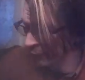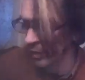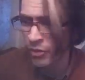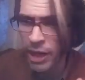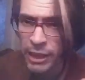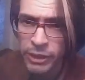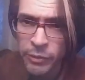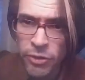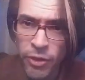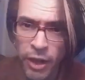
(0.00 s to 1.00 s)
was. I actually
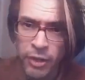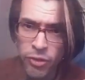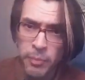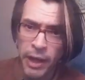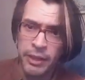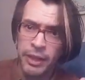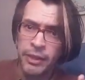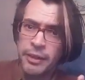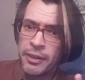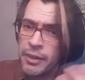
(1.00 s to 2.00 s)
was not expecting
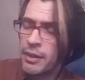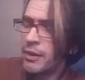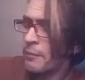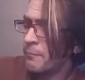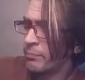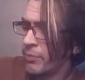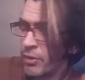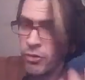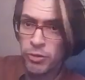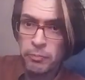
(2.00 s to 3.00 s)

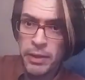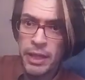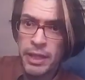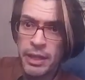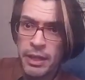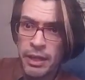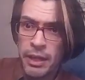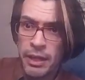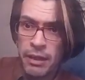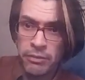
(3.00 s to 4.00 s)
this to be
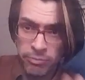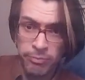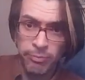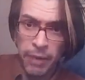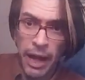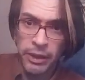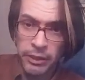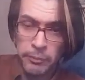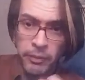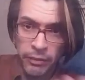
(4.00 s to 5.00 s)

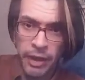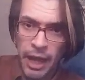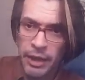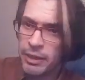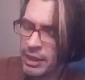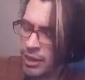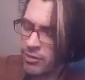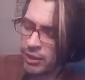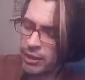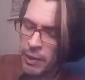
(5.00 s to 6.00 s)
palatable, that
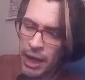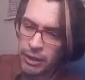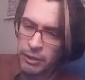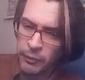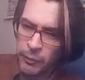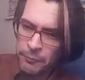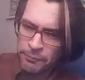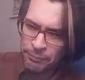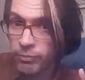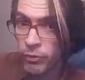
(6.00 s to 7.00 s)
easily palatable.
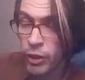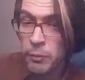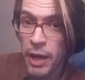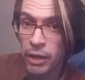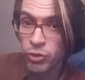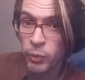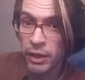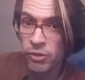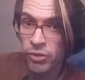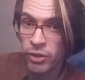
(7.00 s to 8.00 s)
To go back to what
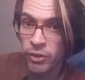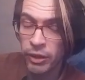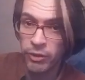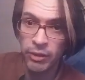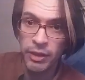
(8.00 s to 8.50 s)
I said earlier,